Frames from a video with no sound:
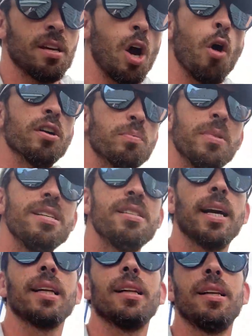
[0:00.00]
OSB is
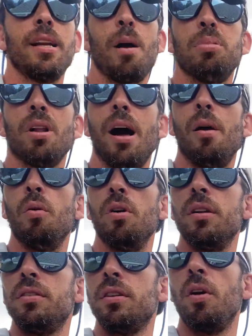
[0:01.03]
technically not
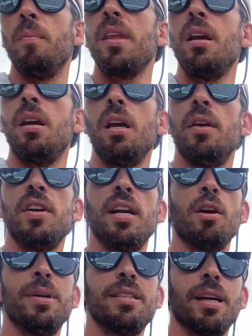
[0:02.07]
plywood, so if you
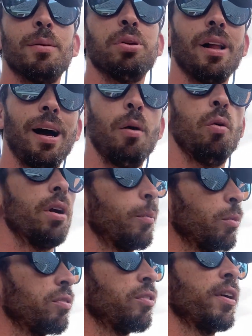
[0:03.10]
hear me say plywood, I'm
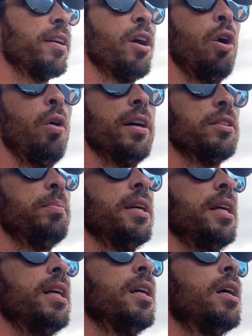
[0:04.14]
referring to
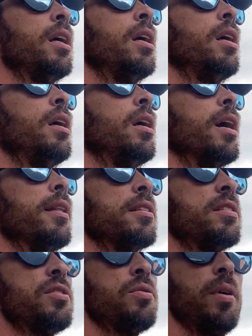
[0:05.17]
OSB in this
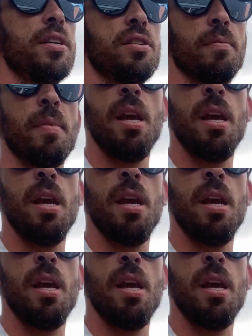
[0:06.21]
situation.